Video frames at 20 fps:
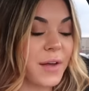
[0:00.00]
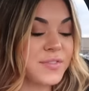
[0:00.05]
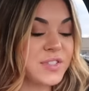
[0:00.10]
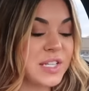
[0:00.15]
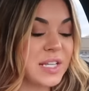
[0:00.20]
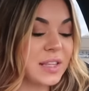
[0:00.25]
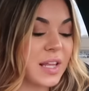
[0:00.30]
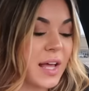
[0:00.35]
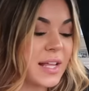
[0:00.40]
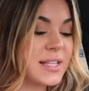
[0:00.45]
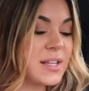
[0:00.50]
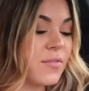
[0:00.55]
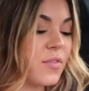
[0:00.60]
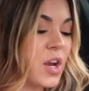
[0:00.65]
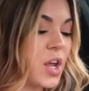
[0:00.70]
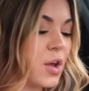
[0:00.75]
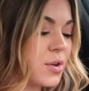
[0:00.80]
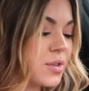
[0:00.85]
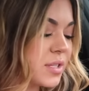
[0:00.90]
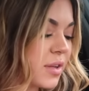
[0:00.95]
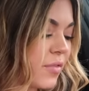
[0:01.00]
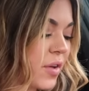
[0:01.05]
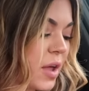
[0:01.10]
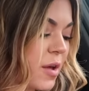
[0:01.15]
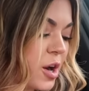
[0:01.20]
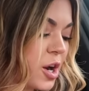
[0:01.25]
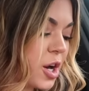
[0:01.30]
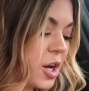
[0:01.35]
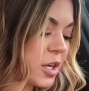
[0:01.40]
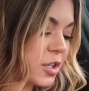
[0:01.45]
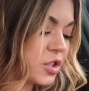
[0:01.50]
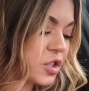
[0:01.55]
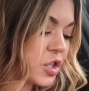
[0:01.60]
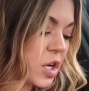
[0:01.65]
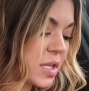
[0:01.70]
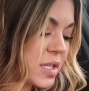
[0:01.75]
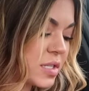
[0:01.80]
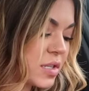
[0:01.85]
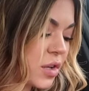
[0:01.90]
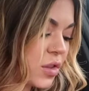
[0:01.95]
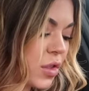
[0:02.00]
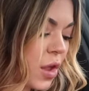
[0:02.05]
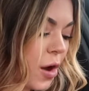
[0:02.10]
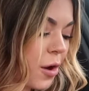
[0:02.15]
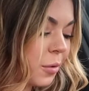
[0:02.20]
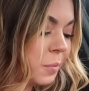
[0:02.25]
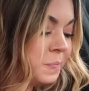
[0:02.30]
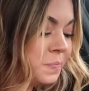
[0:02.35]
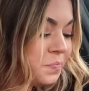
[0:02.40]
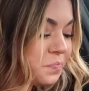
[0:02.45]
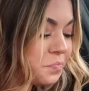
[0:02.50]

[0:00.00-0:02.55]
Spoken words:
I've seen lots of videos of her and Justin, though.